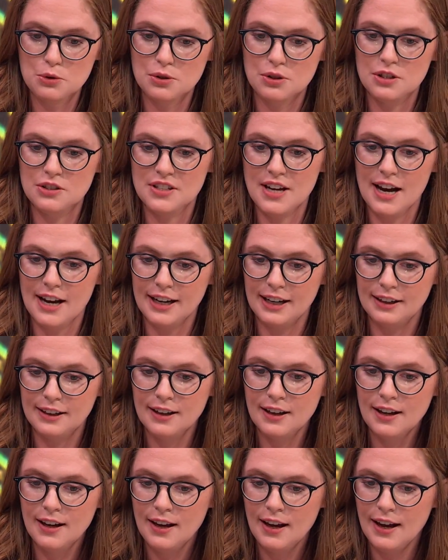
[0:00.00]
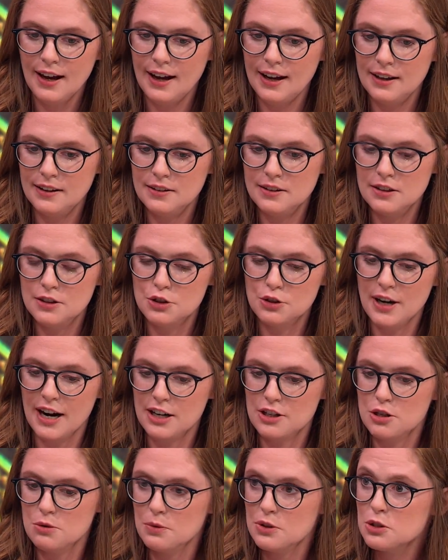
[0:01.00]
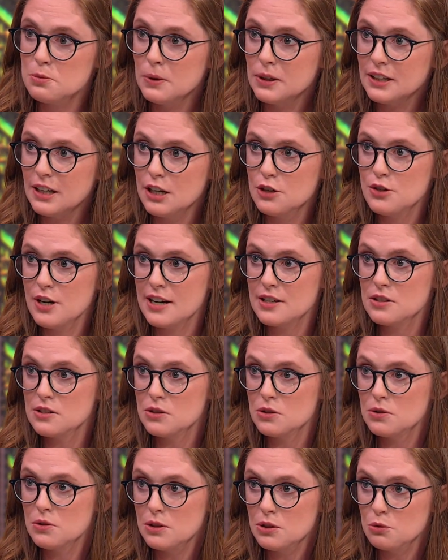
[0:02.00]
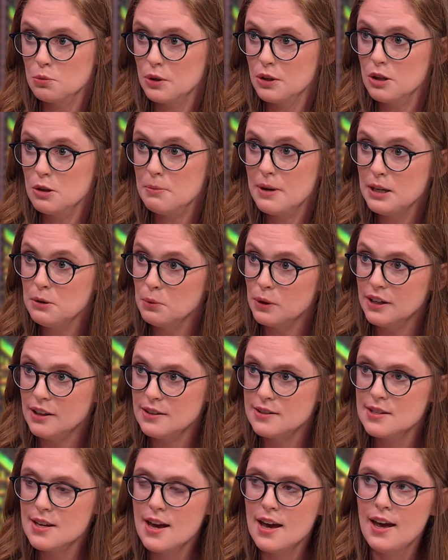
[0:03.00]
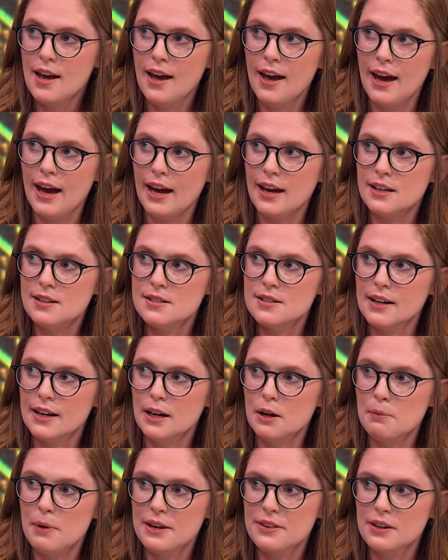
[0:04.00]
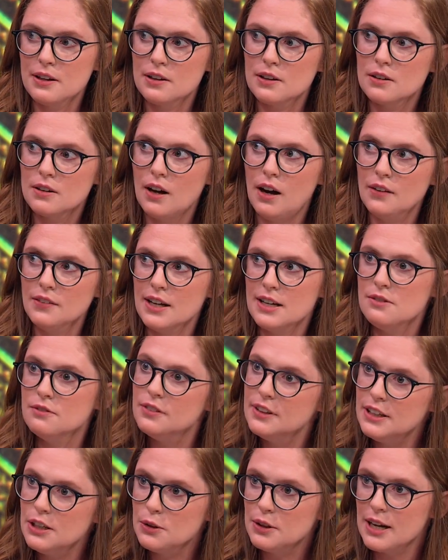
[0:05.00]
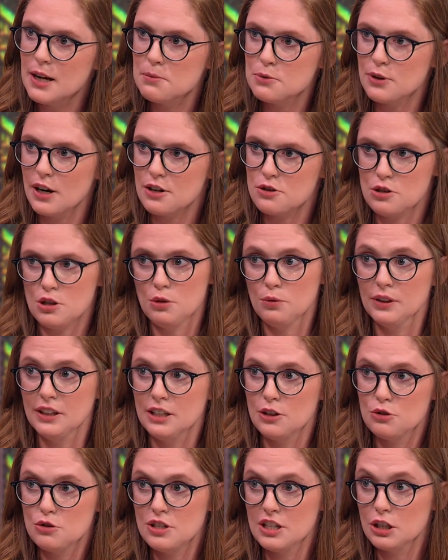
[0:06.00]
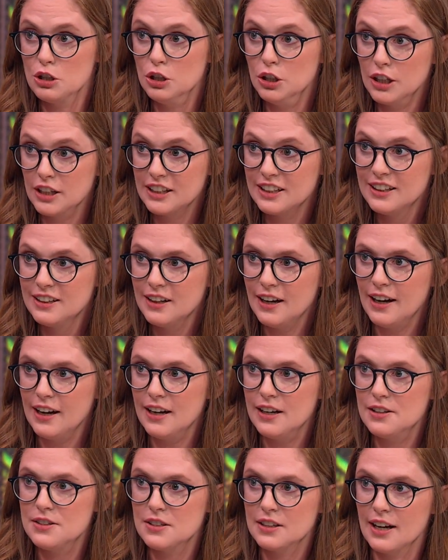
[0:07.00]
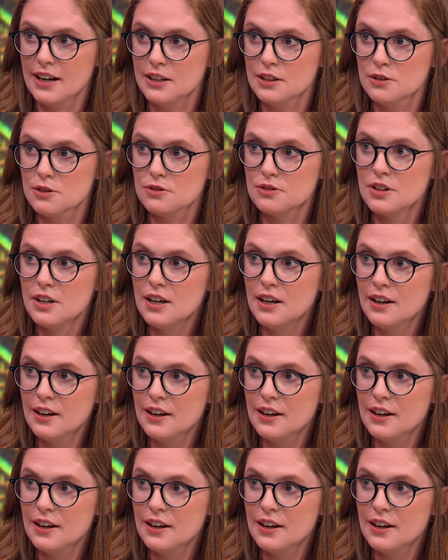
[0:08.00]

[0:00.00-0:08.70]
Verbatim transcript: user design and interaction with smart contracts is, is one of the main ones. And um, I think online video games are actually a really interesting hook uh, to kind of